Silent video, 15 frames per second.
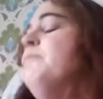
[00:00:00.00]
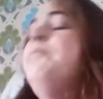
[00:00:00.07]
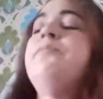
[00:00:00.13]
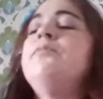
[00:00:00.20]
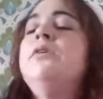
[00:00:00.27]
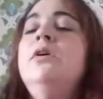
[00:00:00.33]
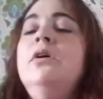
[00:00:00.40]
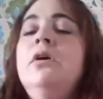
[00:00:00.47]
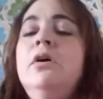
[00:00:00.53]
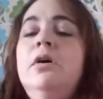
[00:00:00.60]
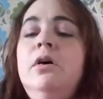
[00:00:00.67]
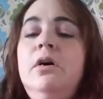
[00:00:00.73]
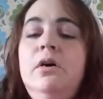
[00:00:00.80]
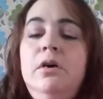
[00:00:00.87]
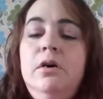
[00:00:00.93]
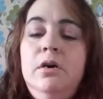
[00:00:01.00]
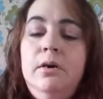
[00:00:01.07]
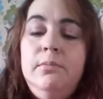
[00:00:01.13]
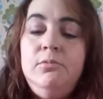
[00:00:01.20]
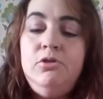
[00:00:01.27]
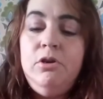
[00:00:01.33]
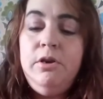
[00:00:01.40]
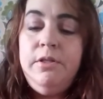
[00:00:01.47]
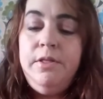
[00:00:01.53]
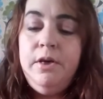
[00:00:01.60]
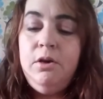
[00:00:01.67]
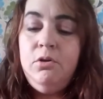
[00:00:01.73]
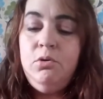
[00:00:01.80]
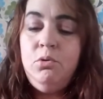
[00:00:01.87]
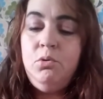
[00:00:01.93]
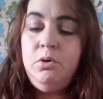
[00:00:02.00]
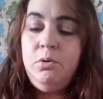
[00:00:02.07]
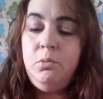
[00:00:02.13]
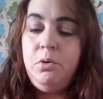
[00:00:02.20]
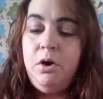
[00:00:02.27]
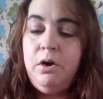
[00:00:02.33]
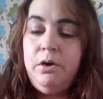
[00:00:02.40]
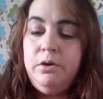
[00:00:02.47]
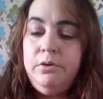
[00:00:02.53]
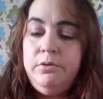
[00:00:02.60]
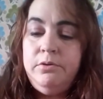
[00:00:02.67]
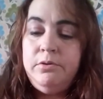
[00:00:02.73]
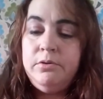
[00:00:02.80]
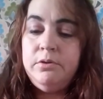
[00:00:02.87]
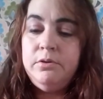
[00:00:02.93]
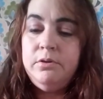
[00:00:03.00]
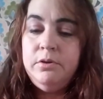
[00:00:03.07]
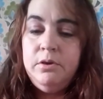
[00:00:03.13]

I'm trying to think of who it was.